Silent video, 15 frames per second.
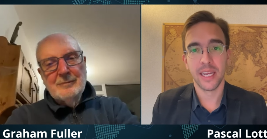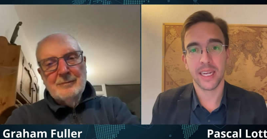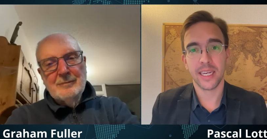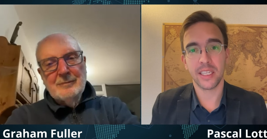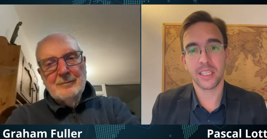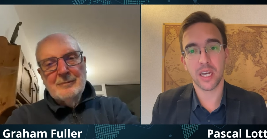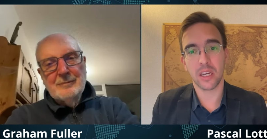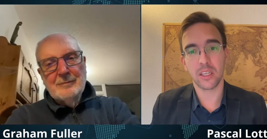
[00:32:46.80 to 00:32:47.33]

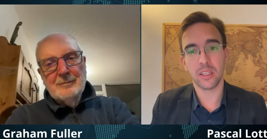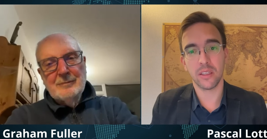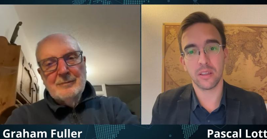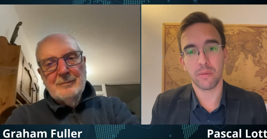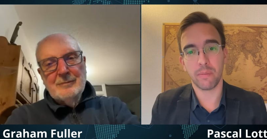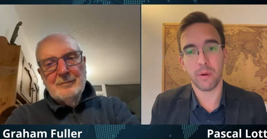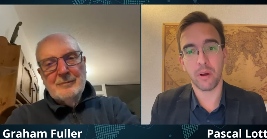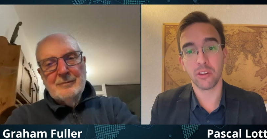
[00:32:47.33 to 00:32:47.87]
Speaker 1: discussions
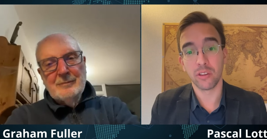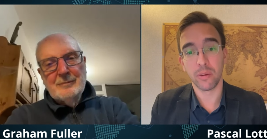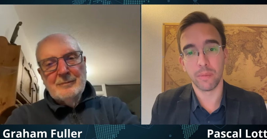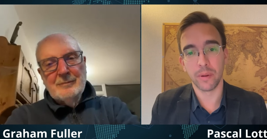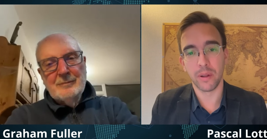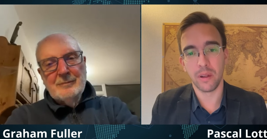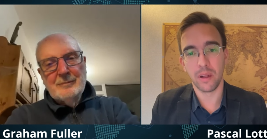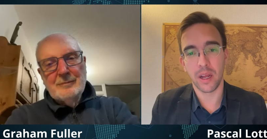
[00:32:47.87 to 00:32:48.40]
are
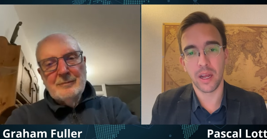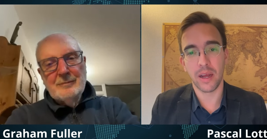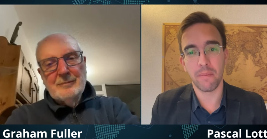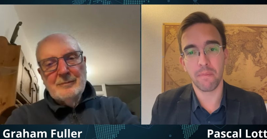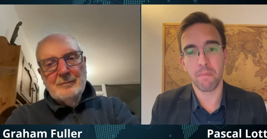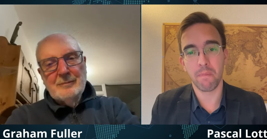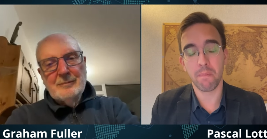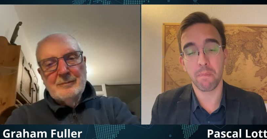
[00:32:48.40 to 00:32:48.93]
possible,
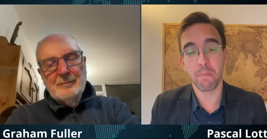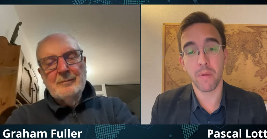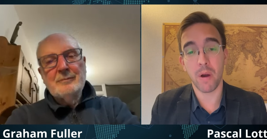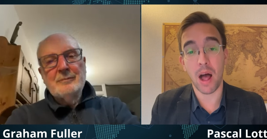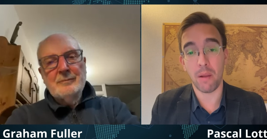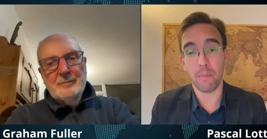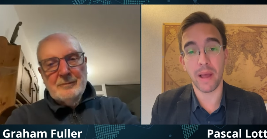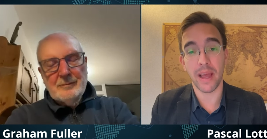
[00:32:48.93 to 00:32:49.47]
um,
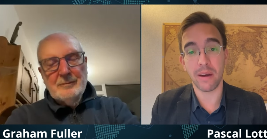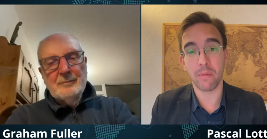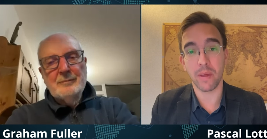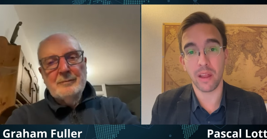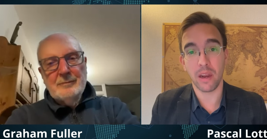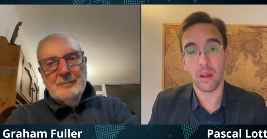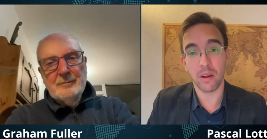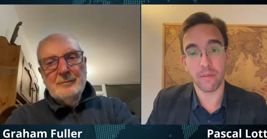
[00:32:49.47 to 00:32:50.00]
albeit
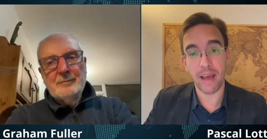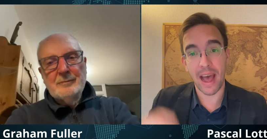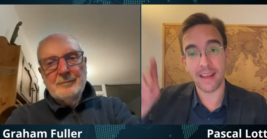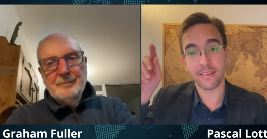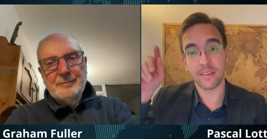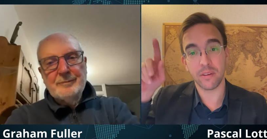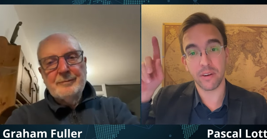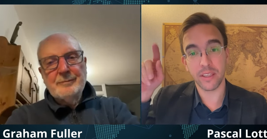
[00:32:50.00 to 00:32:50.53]
with a lot of
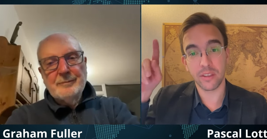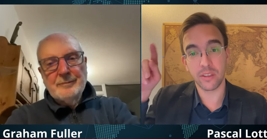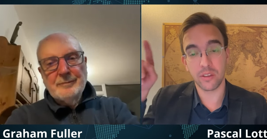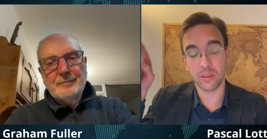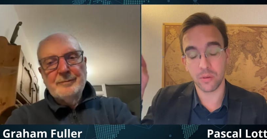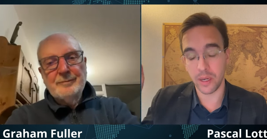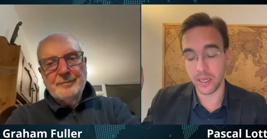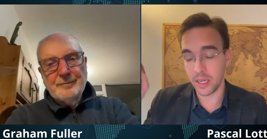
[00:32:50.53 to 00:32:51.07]
asterisks
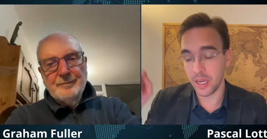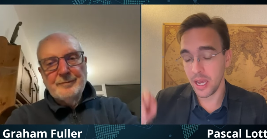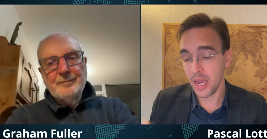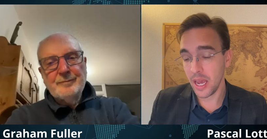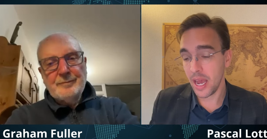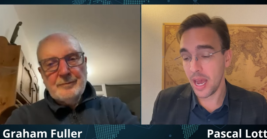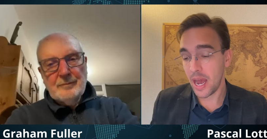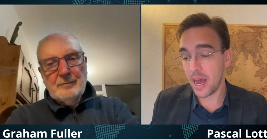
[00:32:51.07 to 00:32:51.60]
to it.
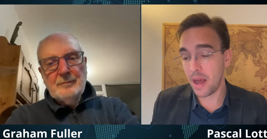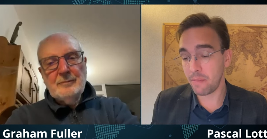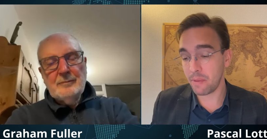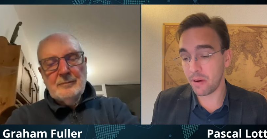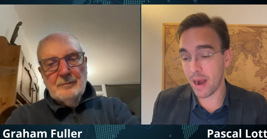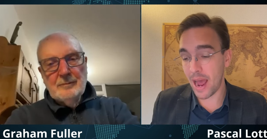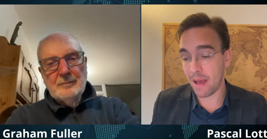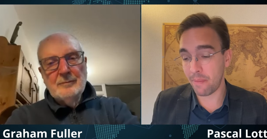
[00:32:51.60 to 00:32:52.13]
Um,
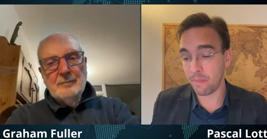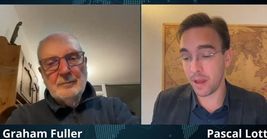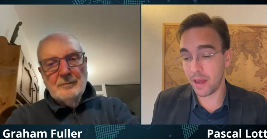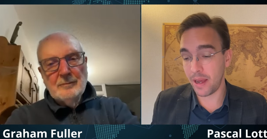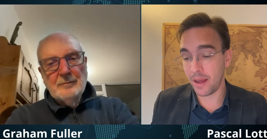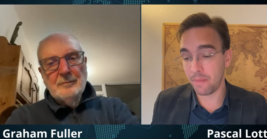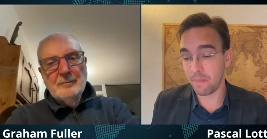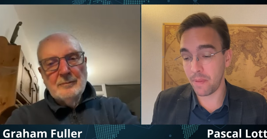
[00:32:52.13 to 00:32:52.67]
Graham,
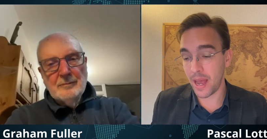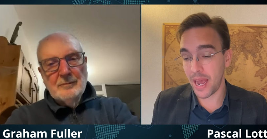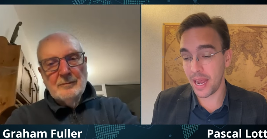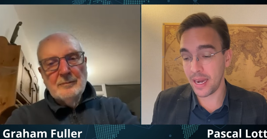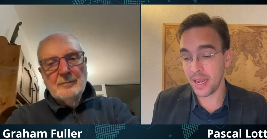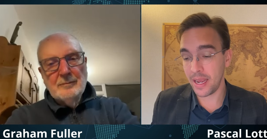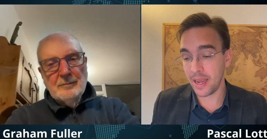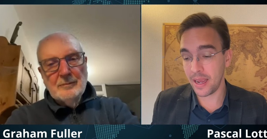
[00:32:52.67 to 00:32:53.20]
um,
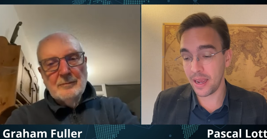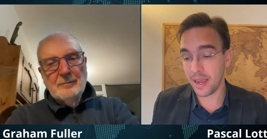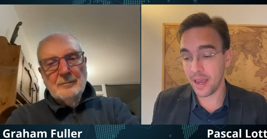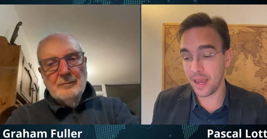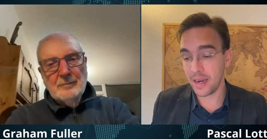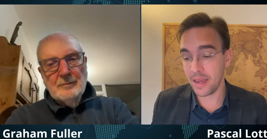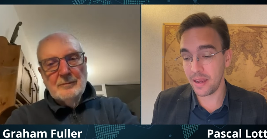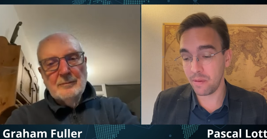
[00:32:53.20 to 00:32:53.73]
any
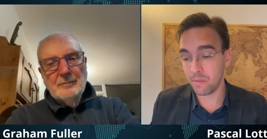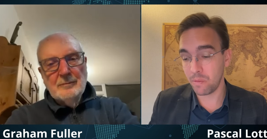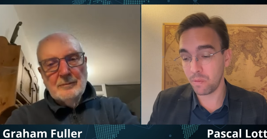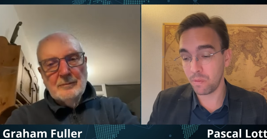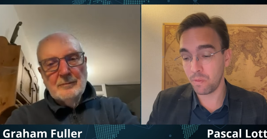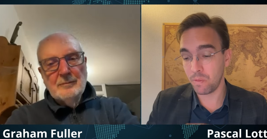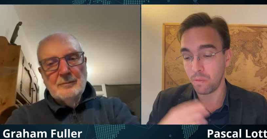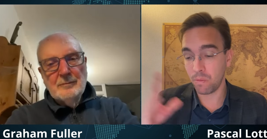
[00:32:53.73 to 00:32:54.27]
any
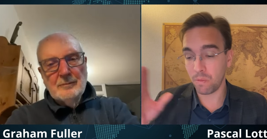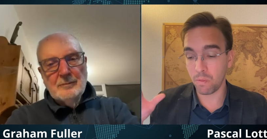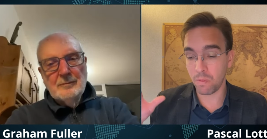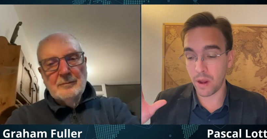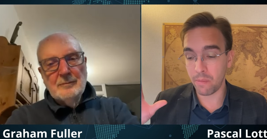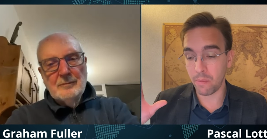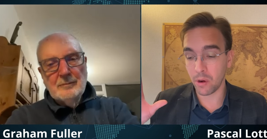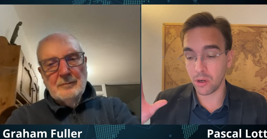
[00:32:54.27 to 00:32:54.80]

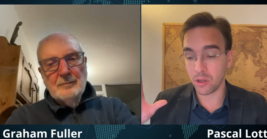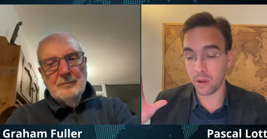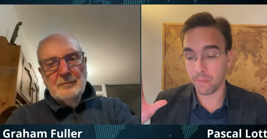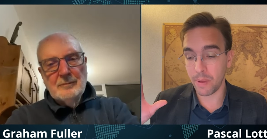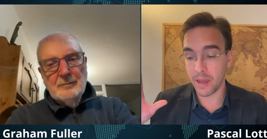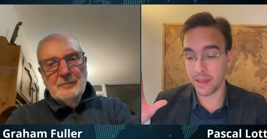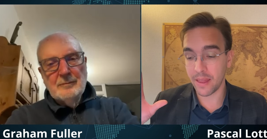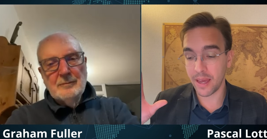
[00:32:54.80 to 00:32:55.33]
one more
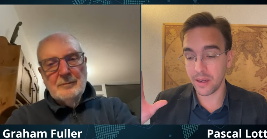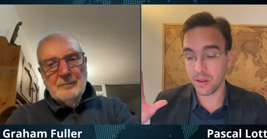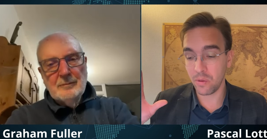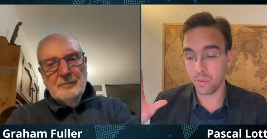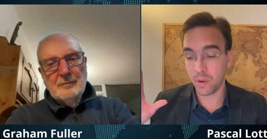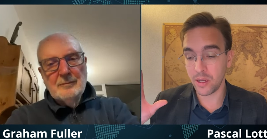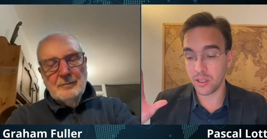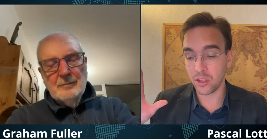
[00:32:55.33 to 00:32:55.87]
topic that you
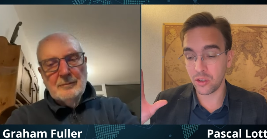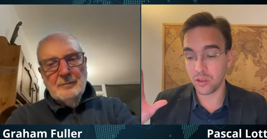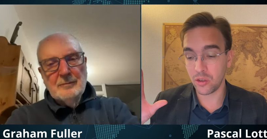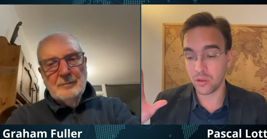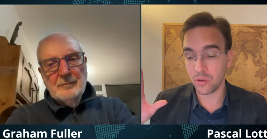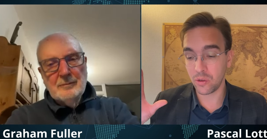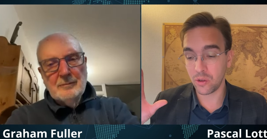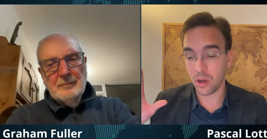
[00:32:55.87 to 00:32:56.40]
wanted
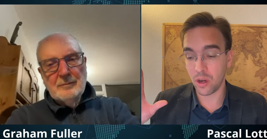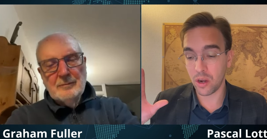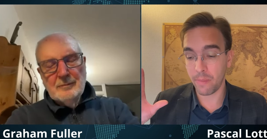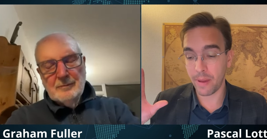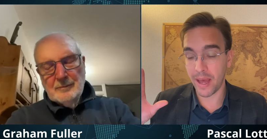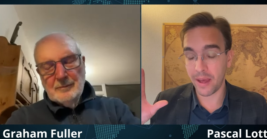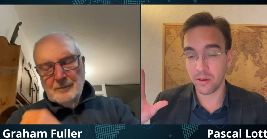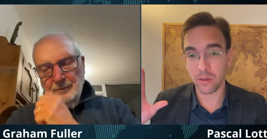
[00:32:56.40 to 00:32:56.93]
to talk
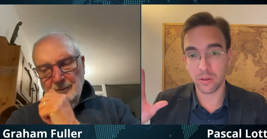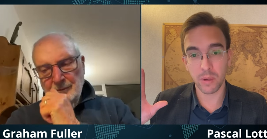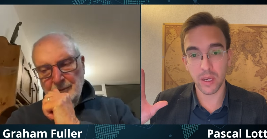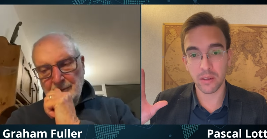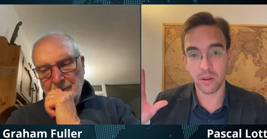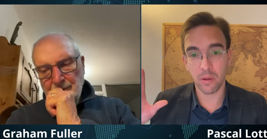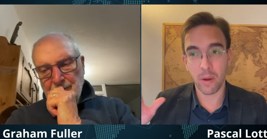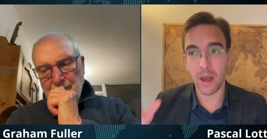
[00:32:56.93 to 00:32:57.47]
about?
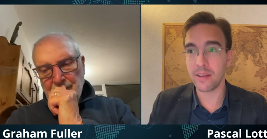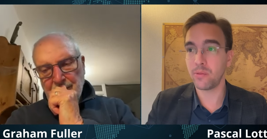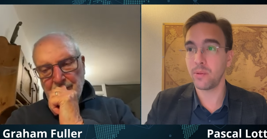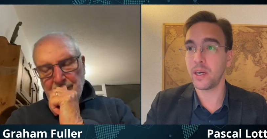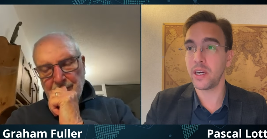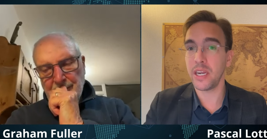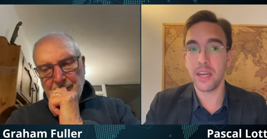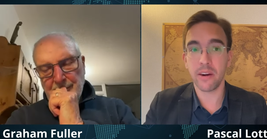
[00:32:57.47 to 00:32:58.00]
Because otherwise,
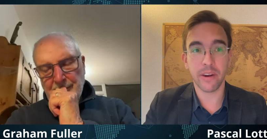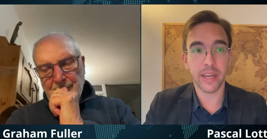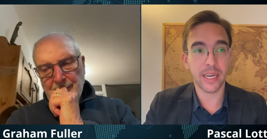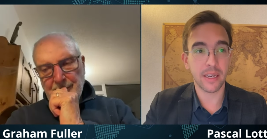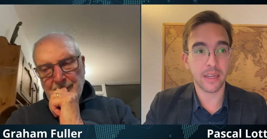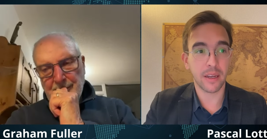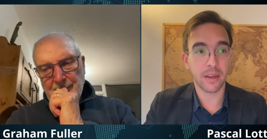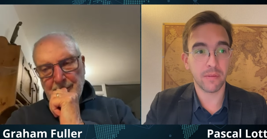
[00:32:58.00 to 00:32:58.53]
we're
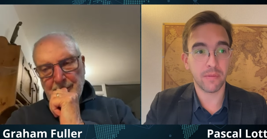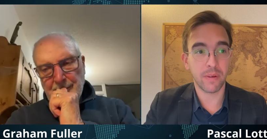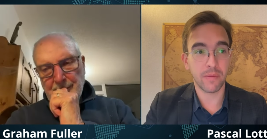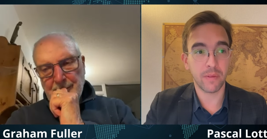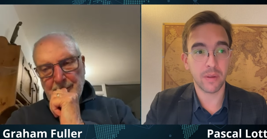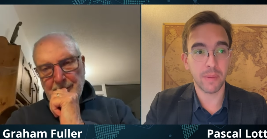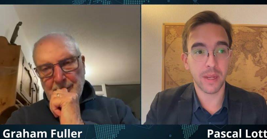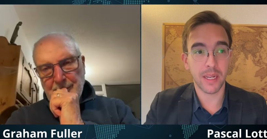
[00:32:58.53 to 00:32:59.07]
nearing the
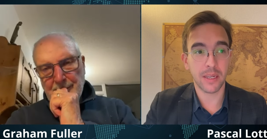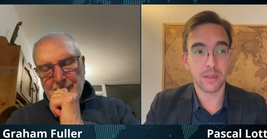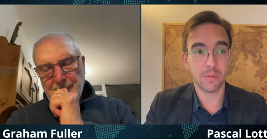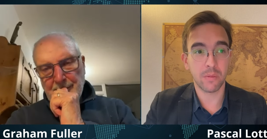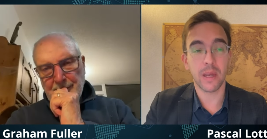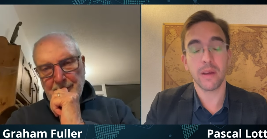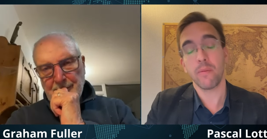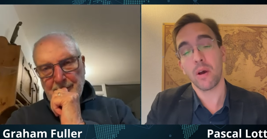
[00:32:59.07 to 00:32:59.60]
50 minutes.
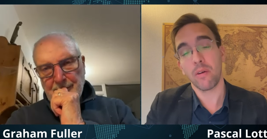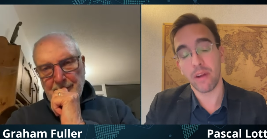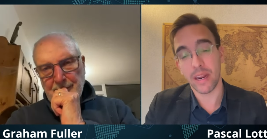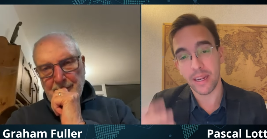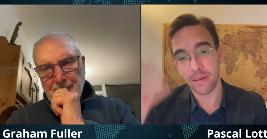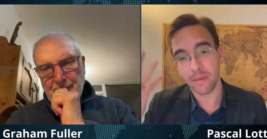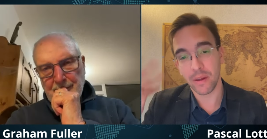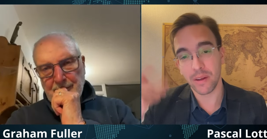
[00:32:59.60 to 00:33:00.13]
We, we
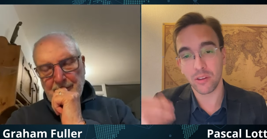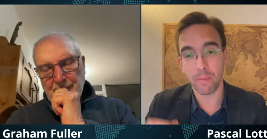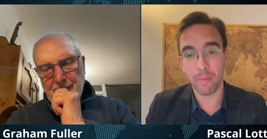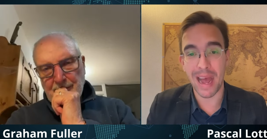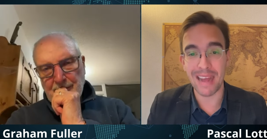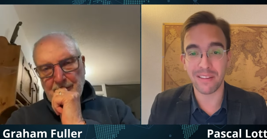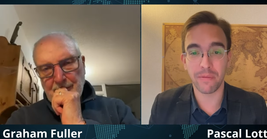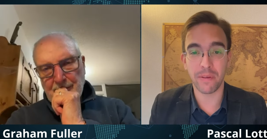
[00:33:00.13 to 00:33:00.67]
already uh,
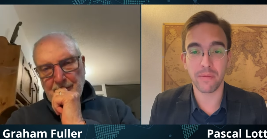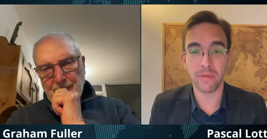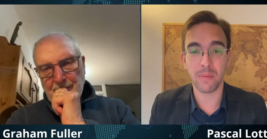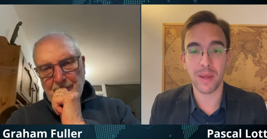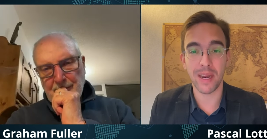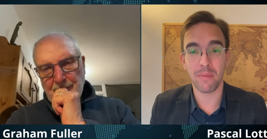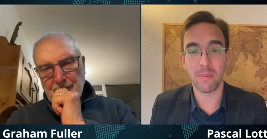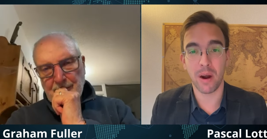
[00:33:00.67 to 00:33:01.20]
surpassed the 50
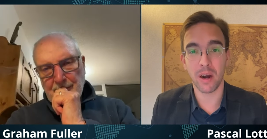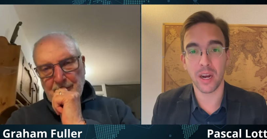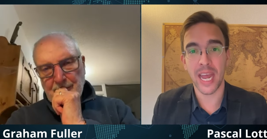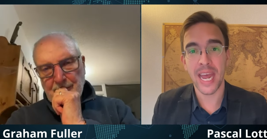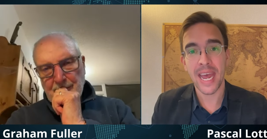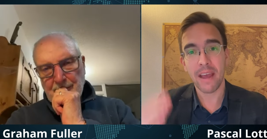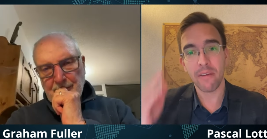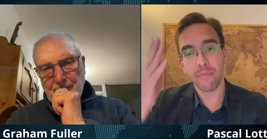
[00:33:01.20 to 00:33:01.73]
minute mark.
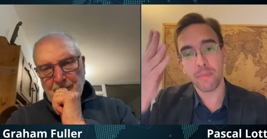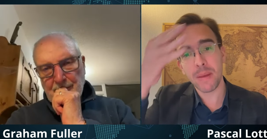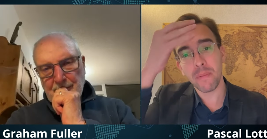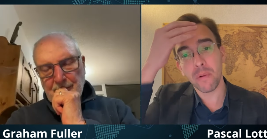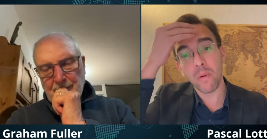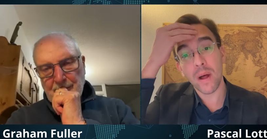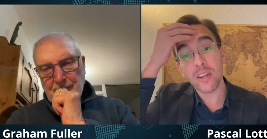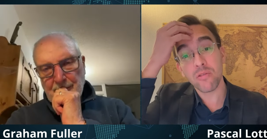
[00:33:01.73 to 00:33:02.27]
If
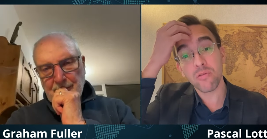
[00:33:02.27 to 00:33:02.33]
people want